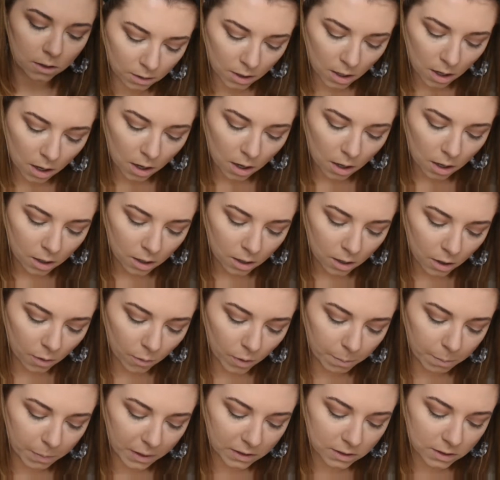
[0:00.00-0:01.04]
Oh,
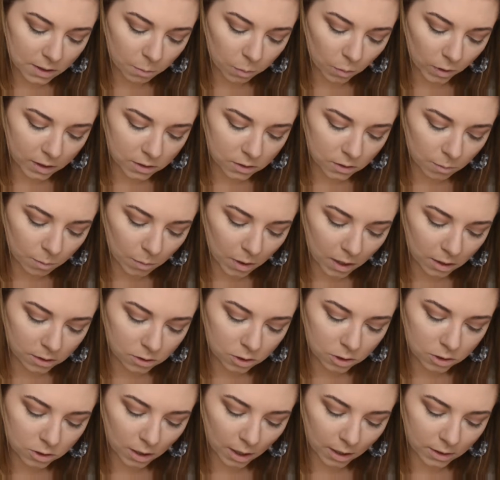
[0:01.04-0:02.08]
I picked up way too
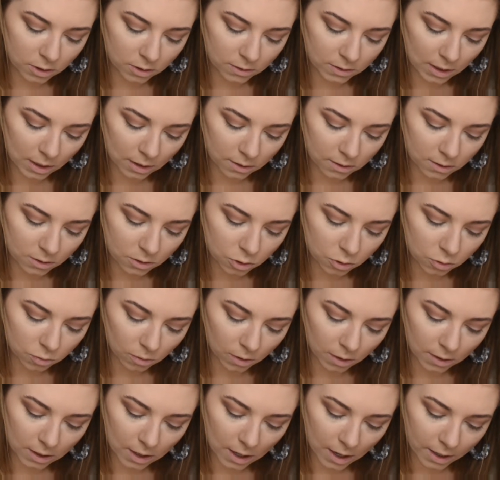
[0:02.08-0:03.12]
much. I just like
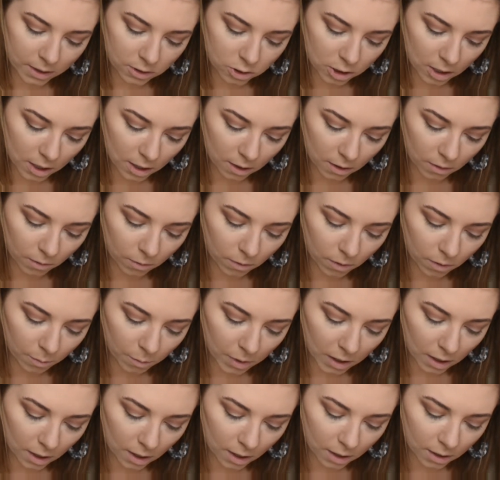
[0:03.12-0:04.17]
destroyed the eyeshadow. Oh
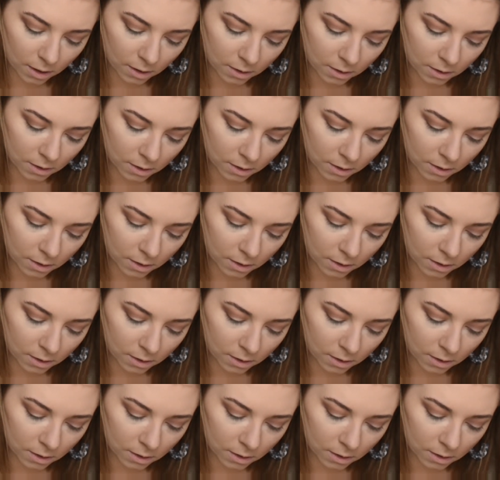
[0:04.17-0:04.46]
my god.